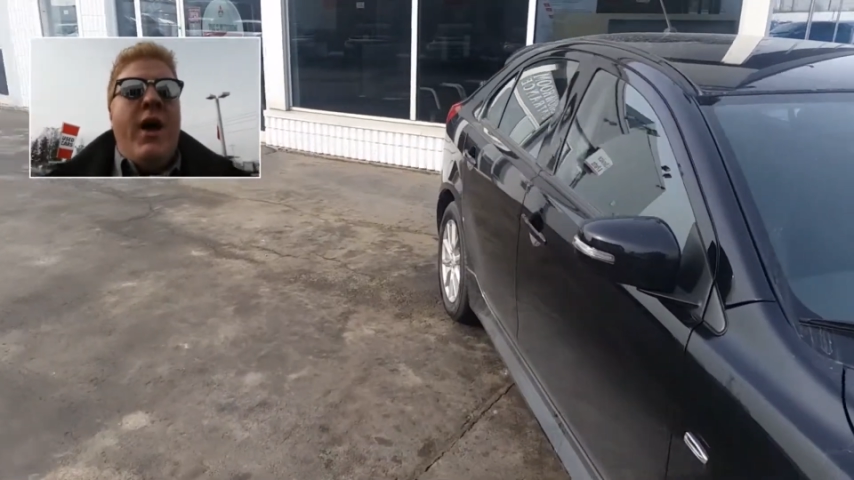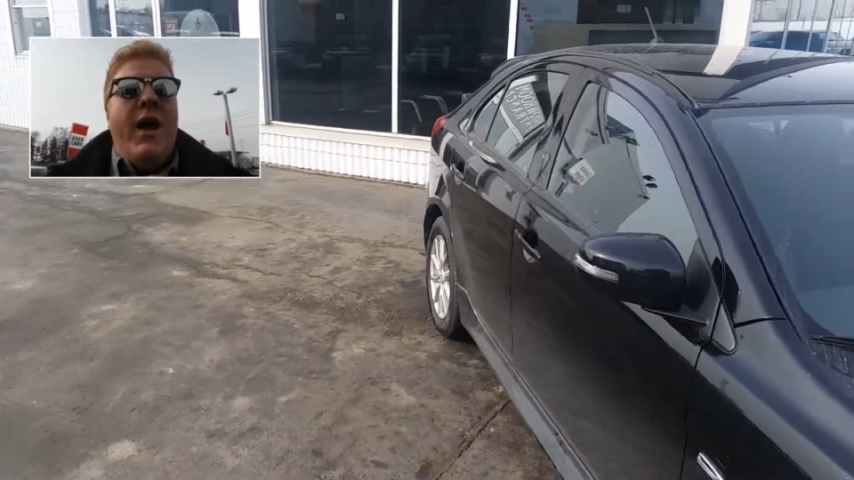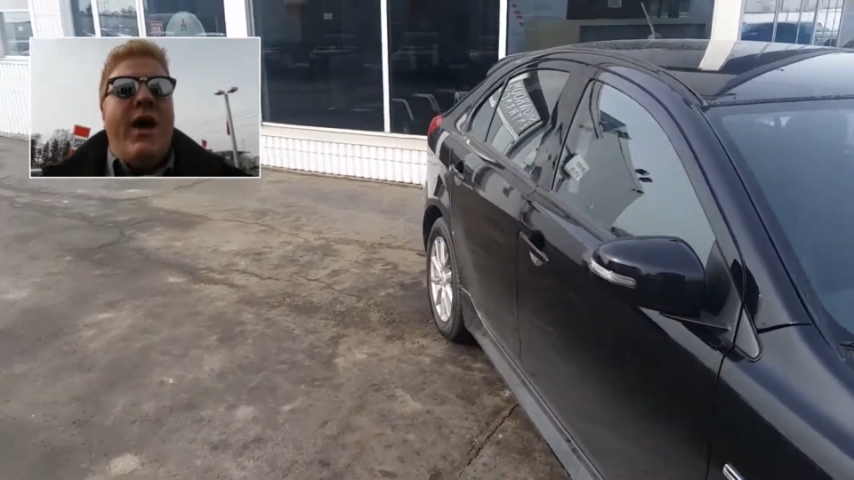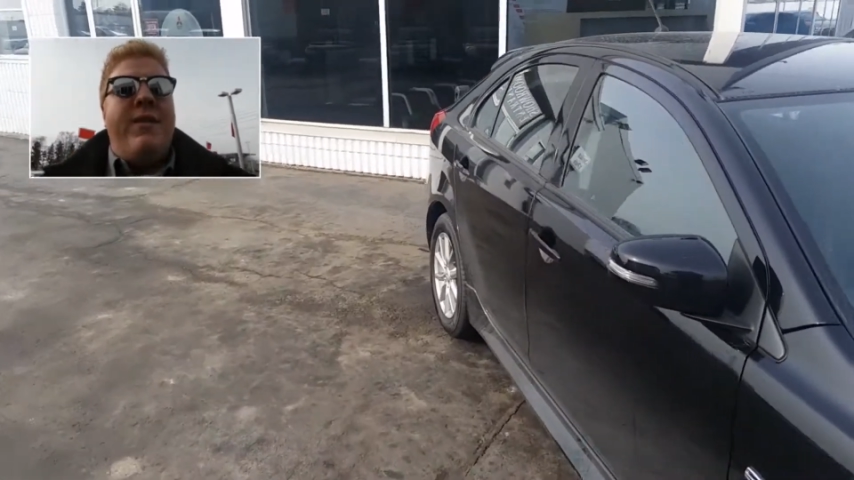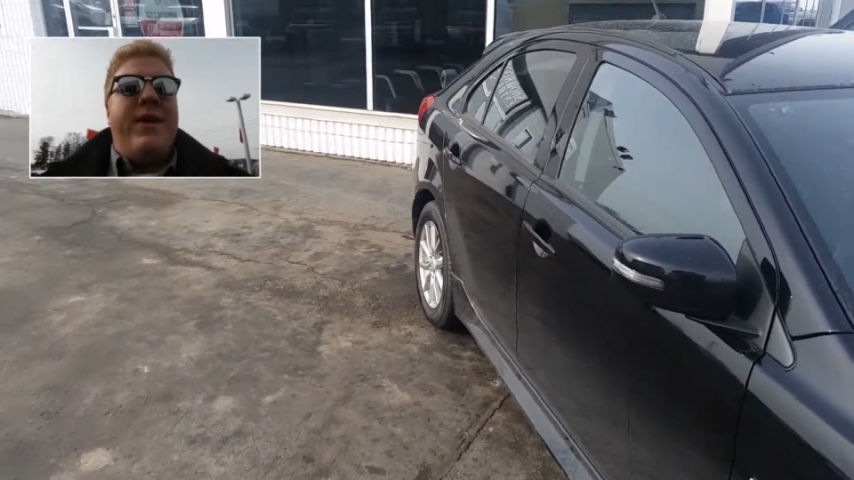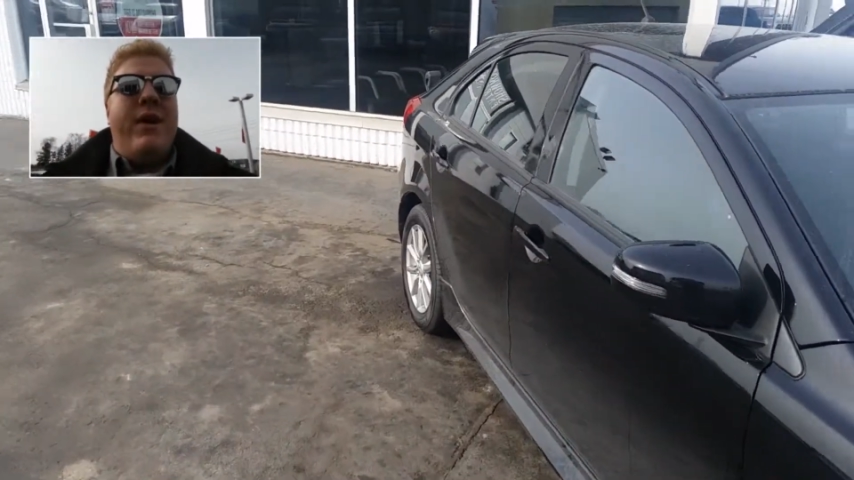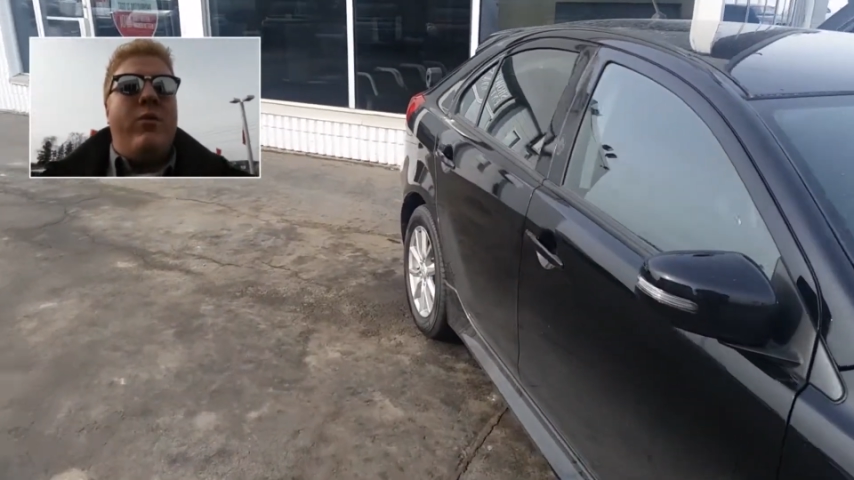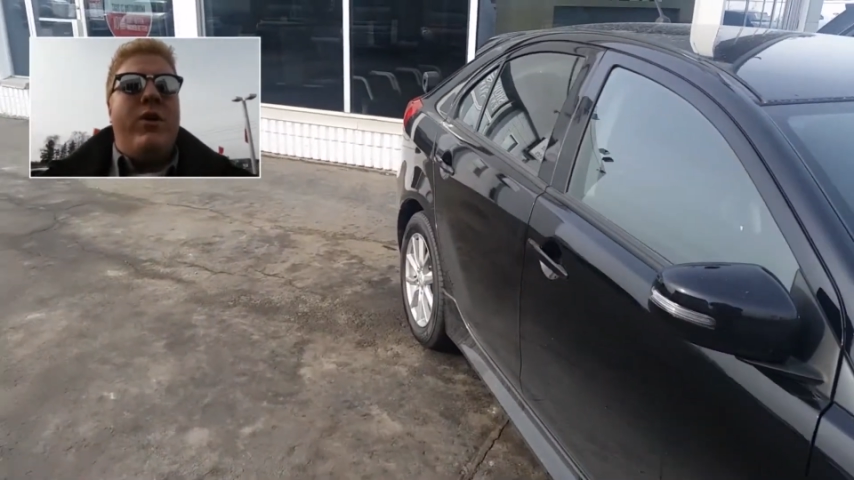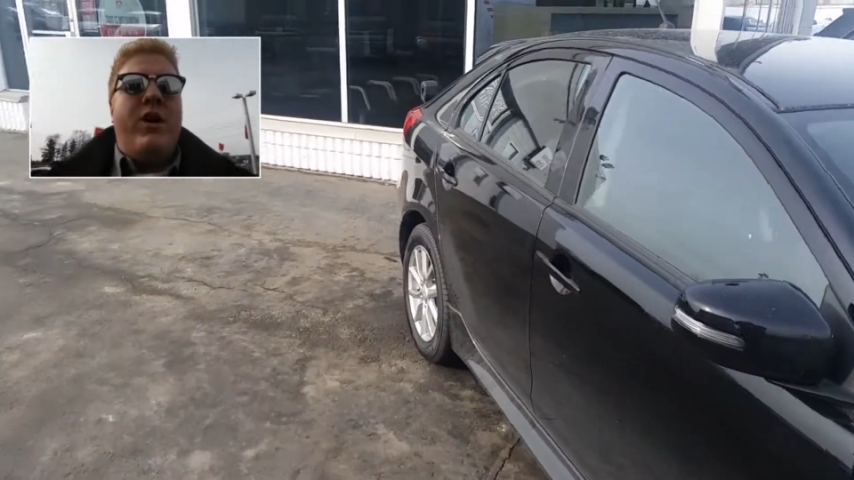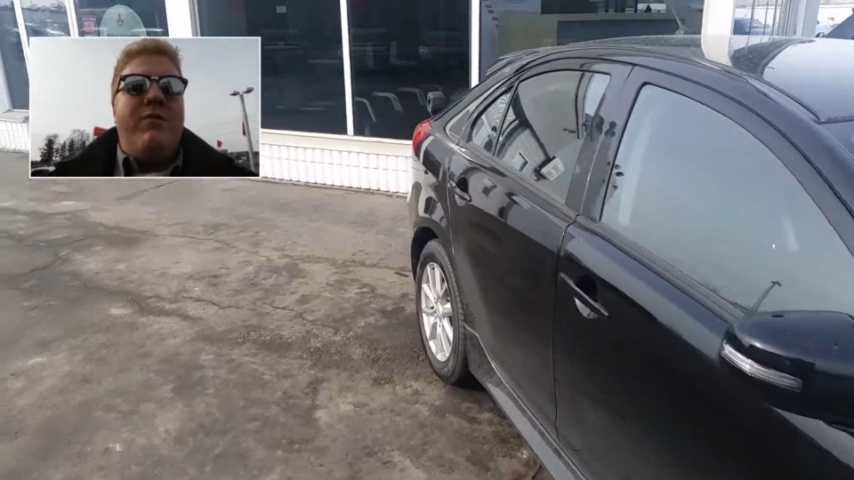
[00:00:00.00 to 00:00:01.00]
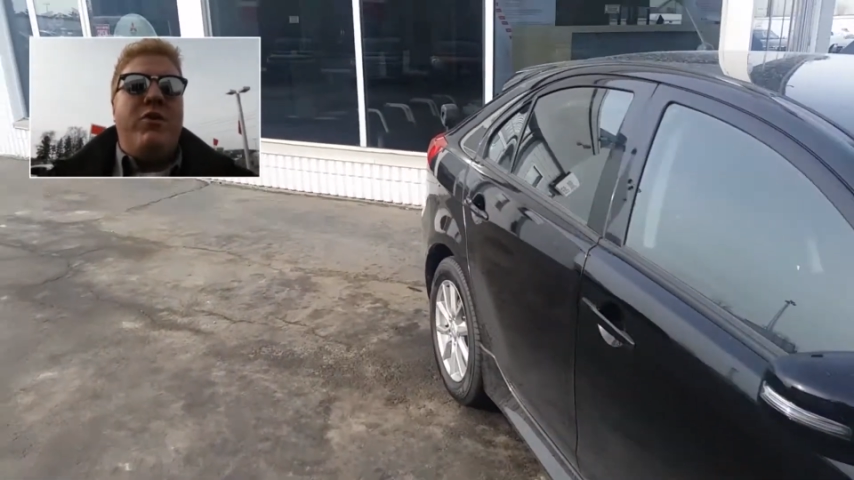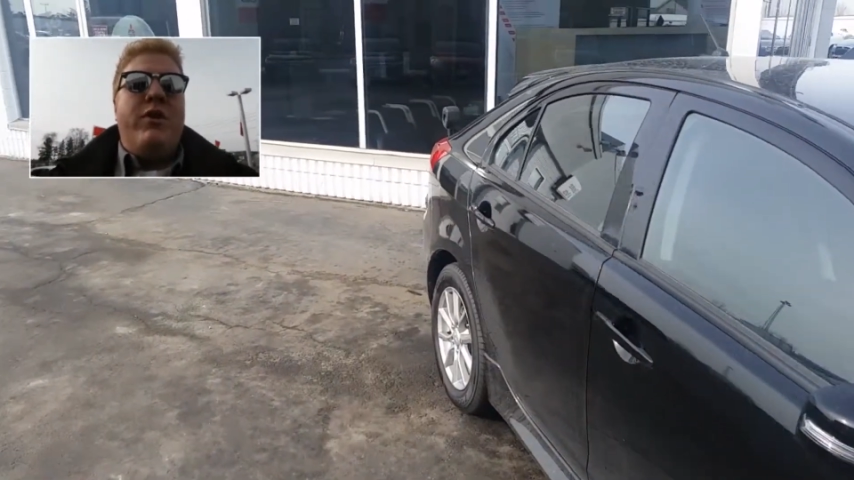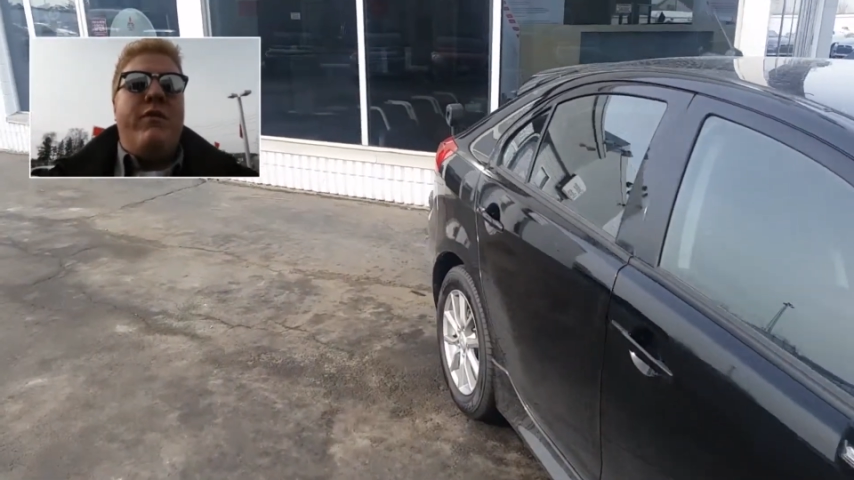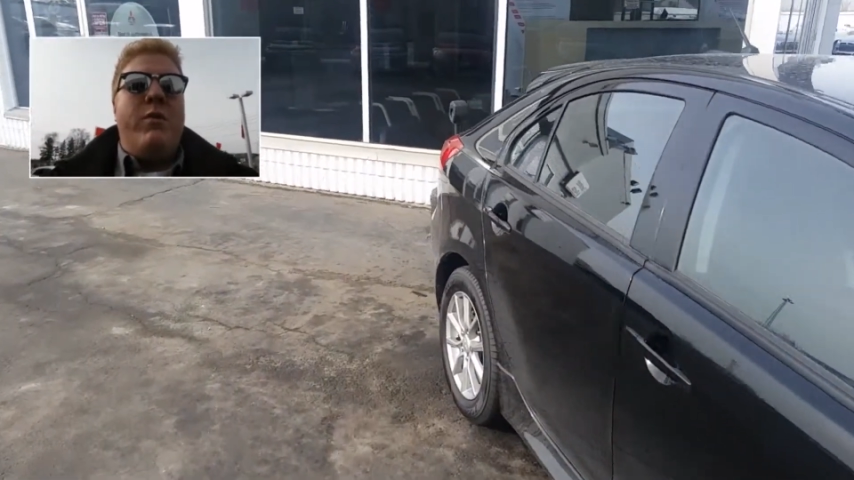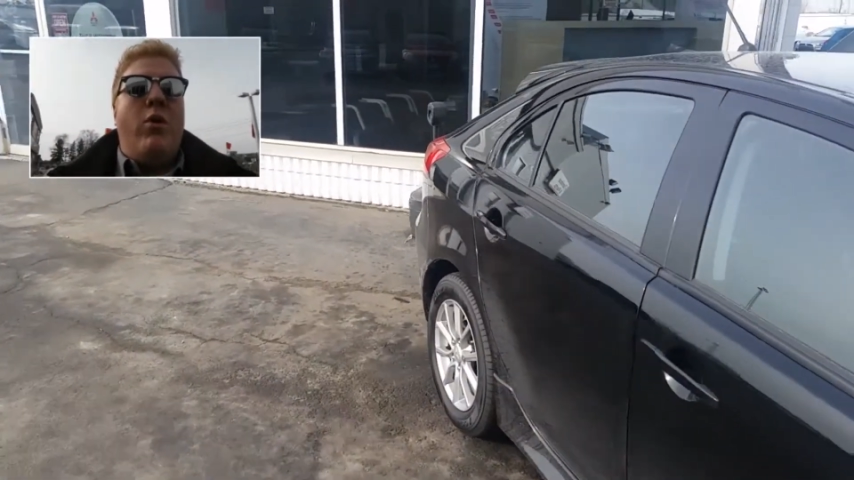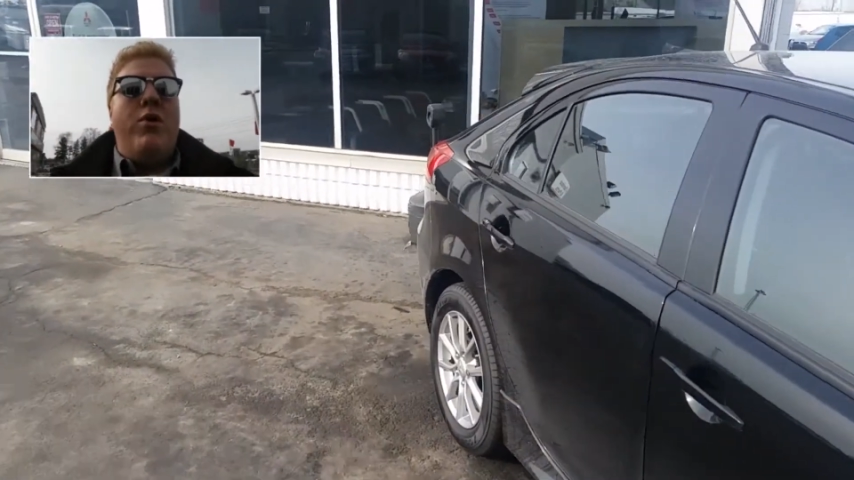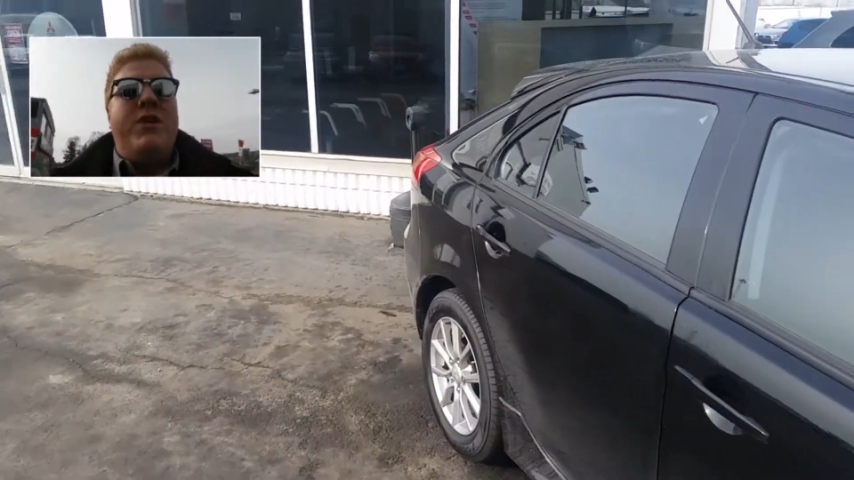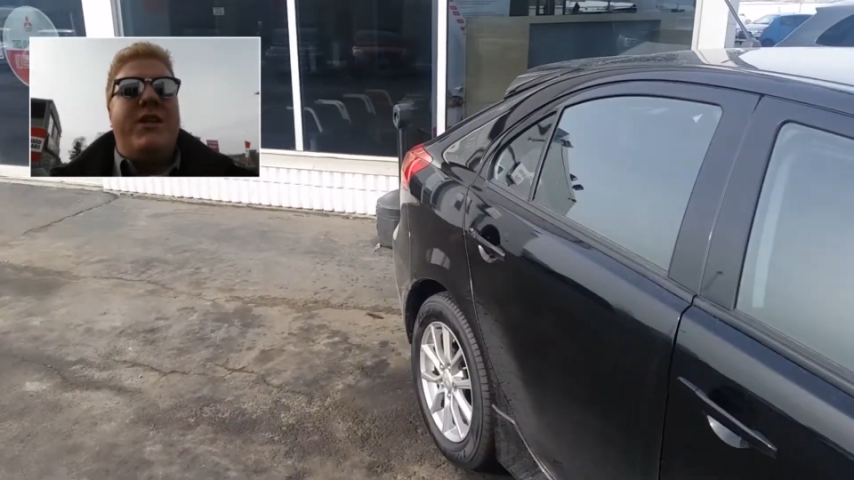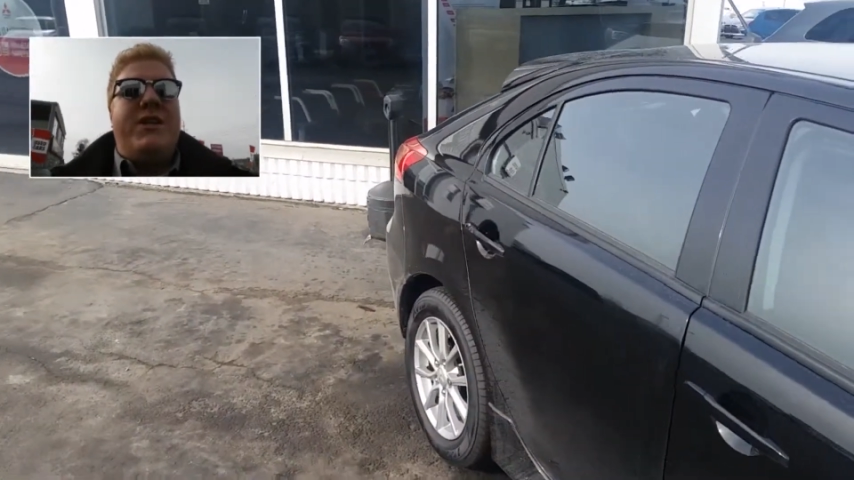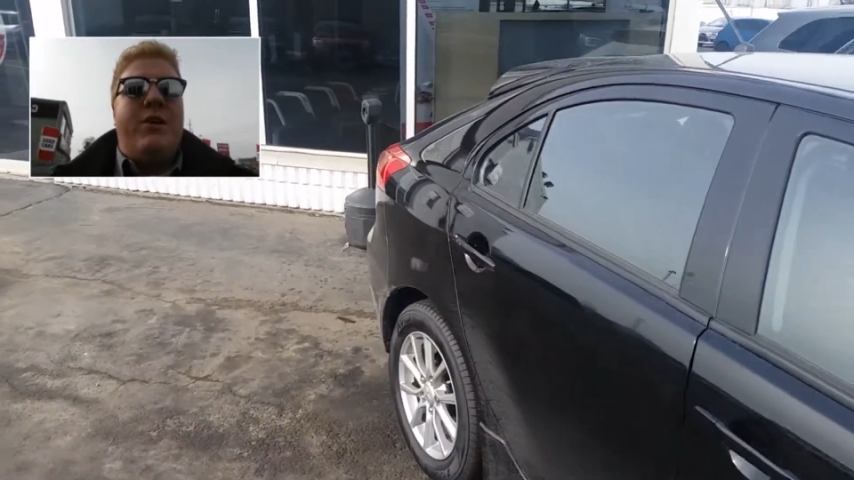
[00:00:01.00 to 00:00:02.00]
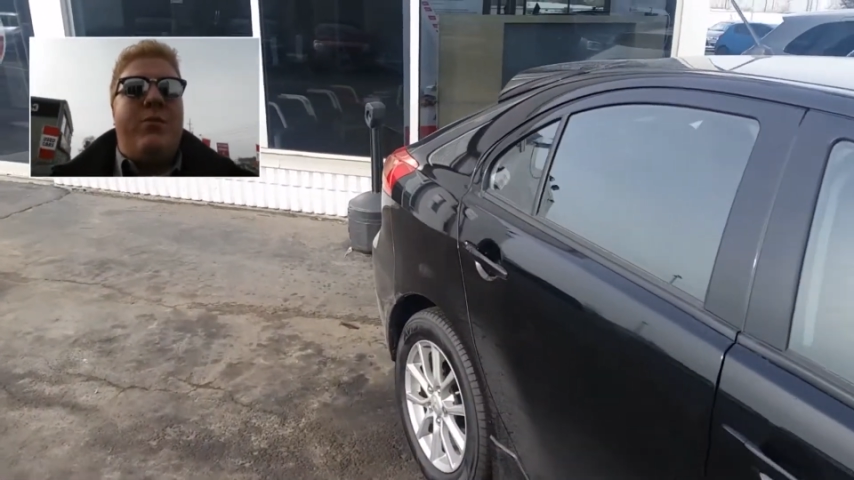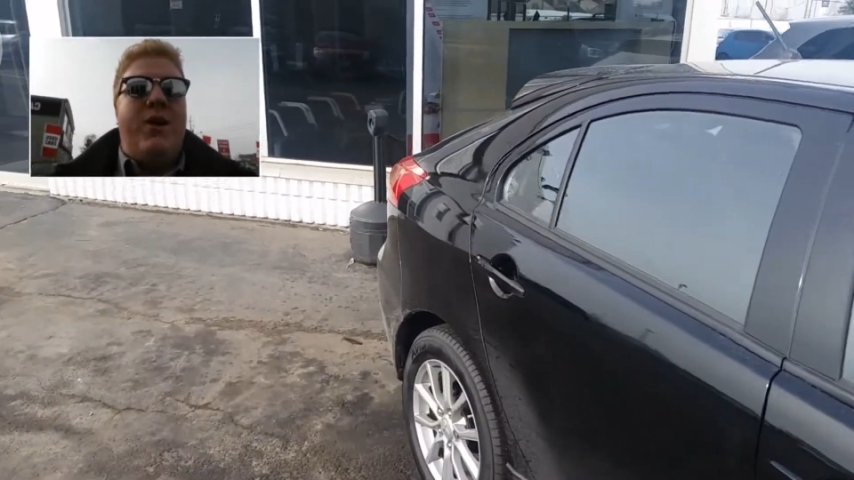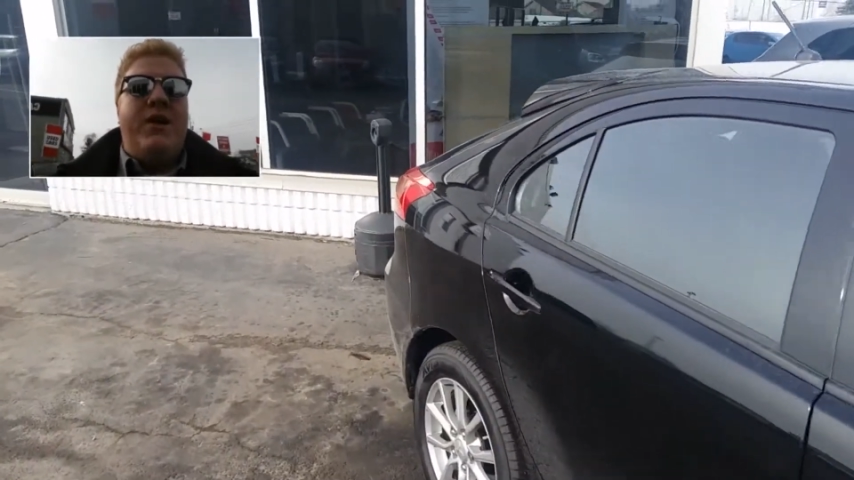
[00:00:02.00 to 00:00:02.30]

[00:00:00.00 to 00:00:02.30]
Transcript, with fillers: and there we'll give you even more detailed